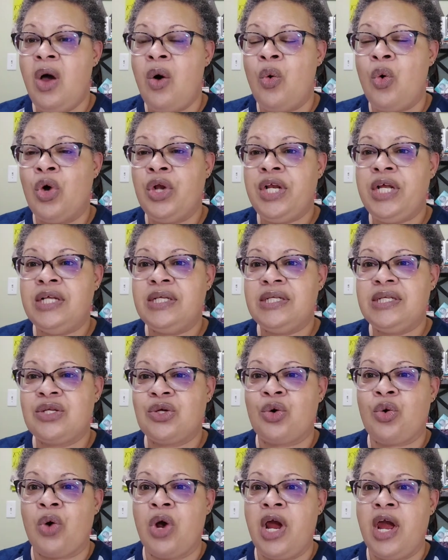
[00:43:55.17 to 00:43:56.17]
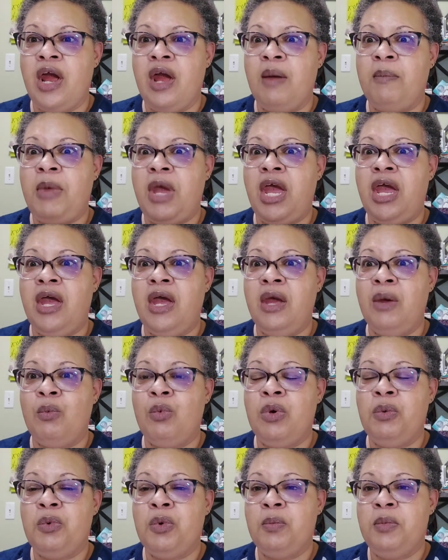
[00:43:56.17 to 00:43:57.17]
on Instagram
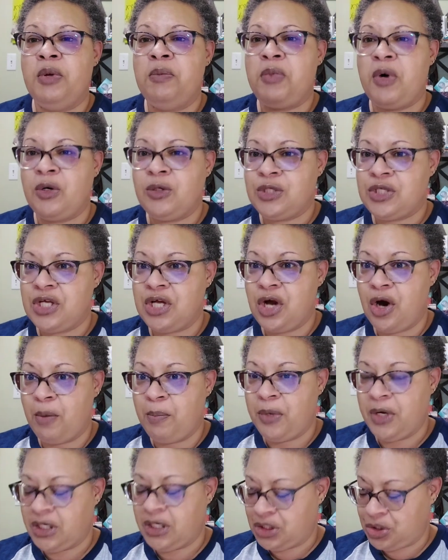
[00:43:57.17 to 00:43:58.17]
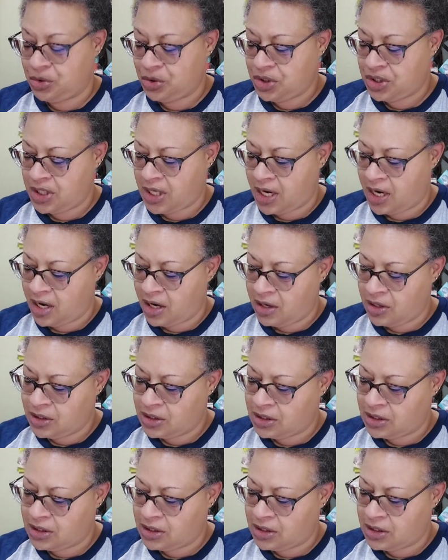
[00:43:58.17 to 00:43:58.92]
and we will be posting our pictures there.